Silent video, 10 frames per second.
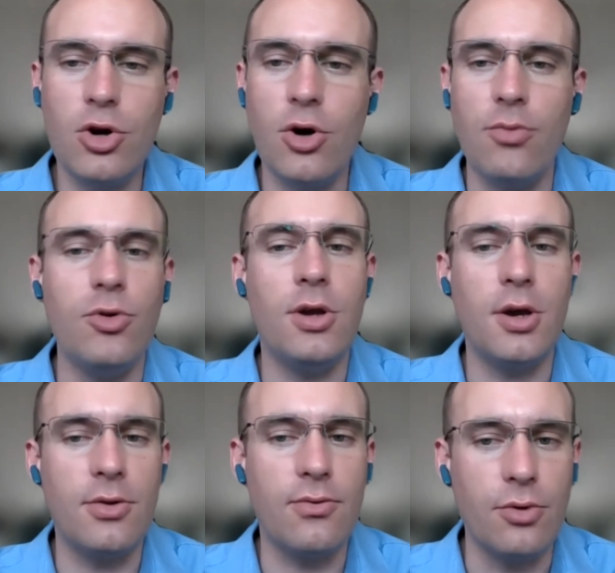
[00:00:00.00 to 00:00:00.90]

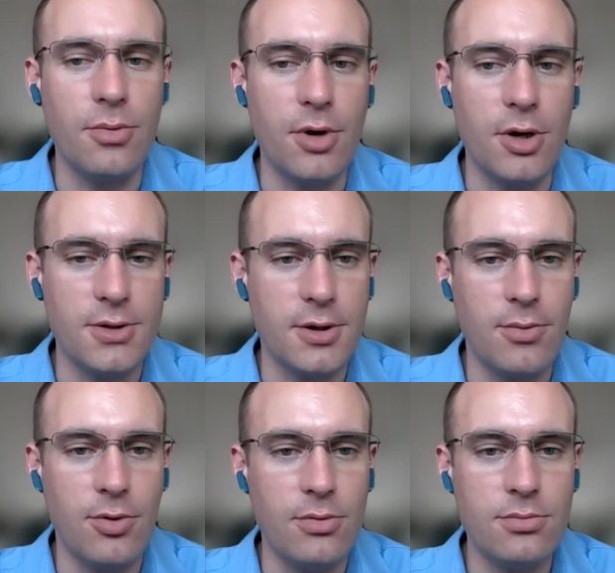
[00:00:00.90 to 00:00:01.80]
communicate through emails
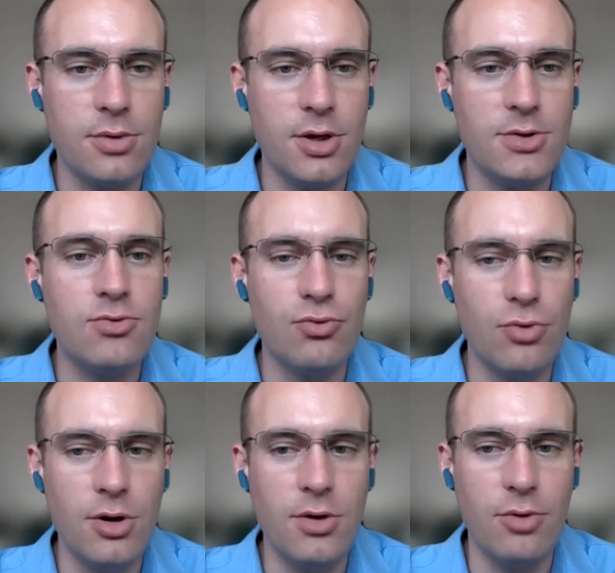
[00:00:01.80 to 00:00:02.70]
anymore. It's
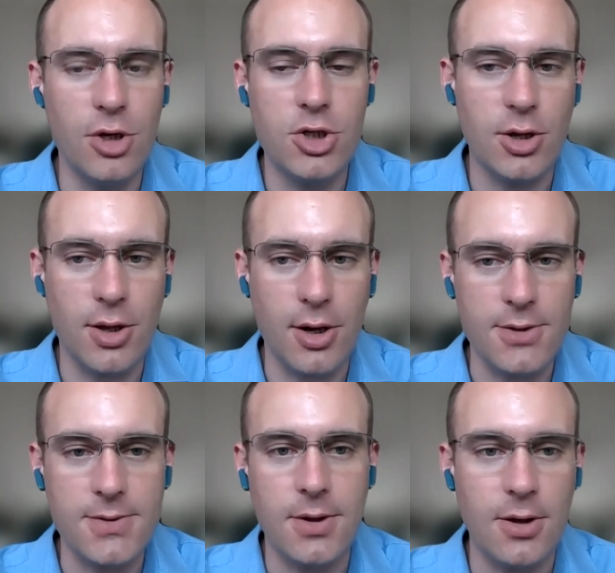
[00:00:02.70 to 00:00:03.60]
really WeChat that
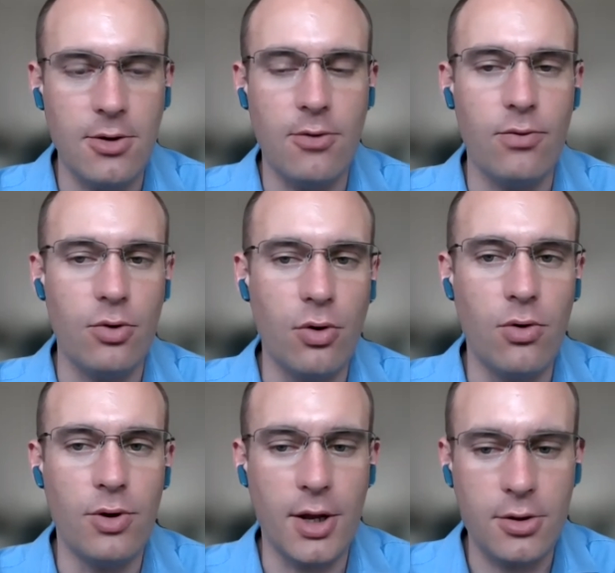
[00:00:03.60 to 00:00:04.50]
has taken over
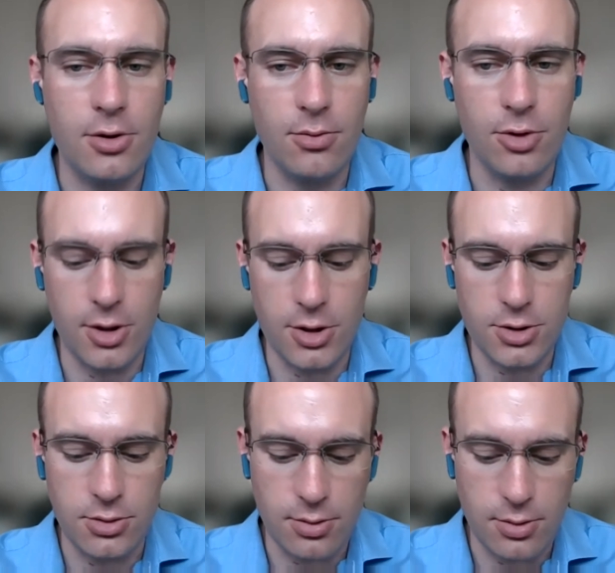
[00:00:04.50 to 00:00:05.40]
all that
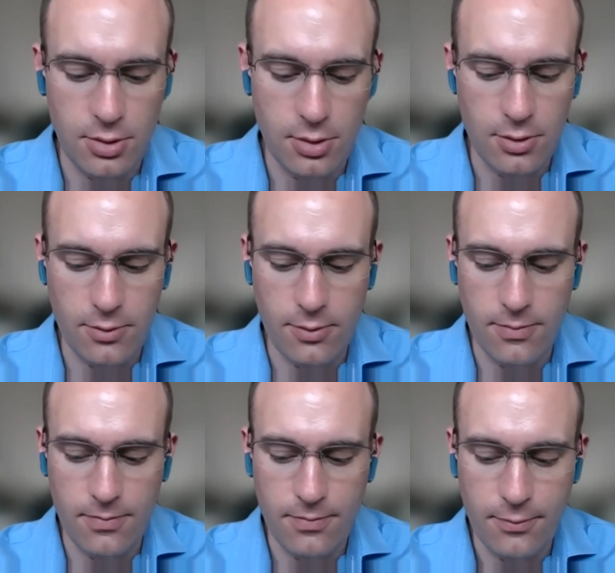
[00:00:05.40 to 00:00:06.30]
communication
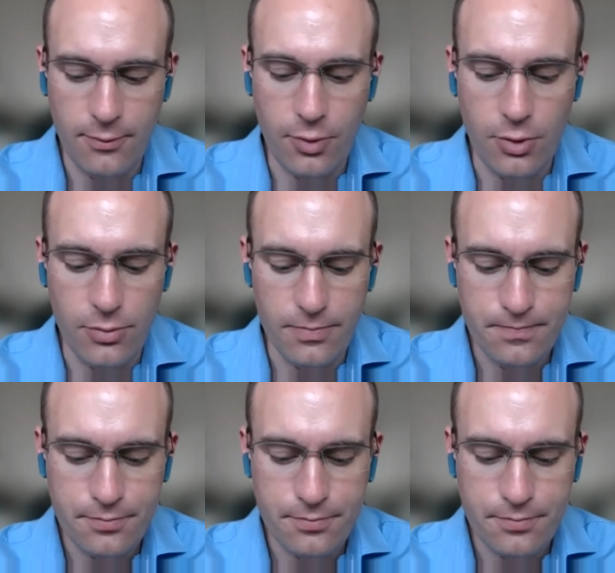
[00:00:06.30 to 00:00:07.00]
flow.